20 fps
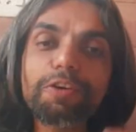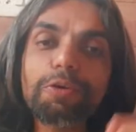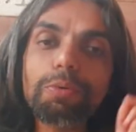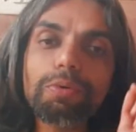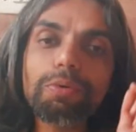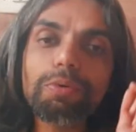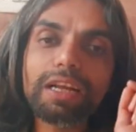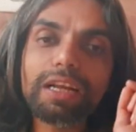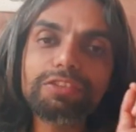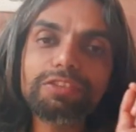
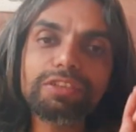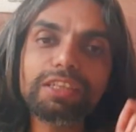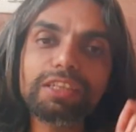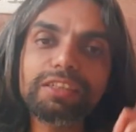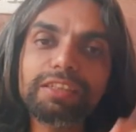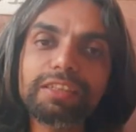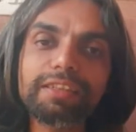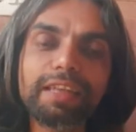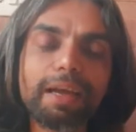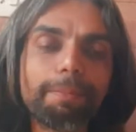And the true
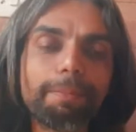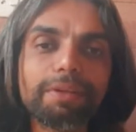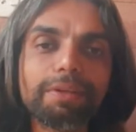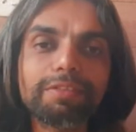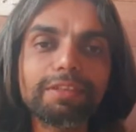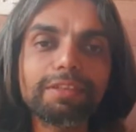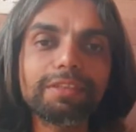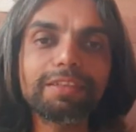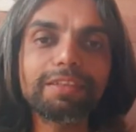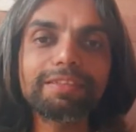
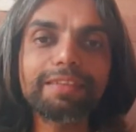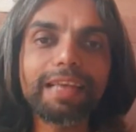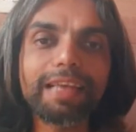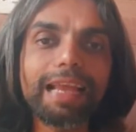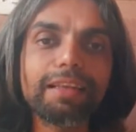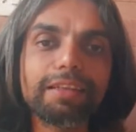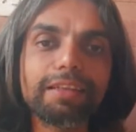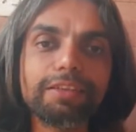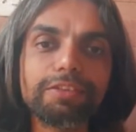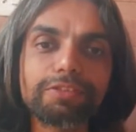construction happens
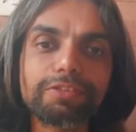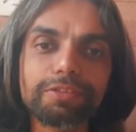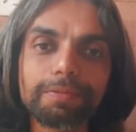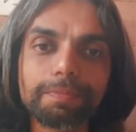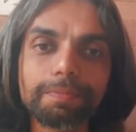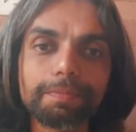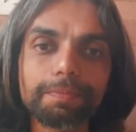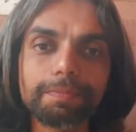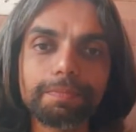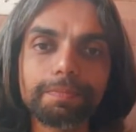in the
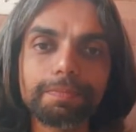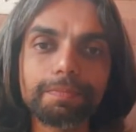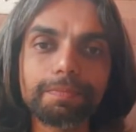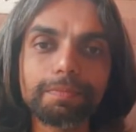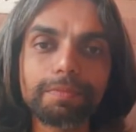silence.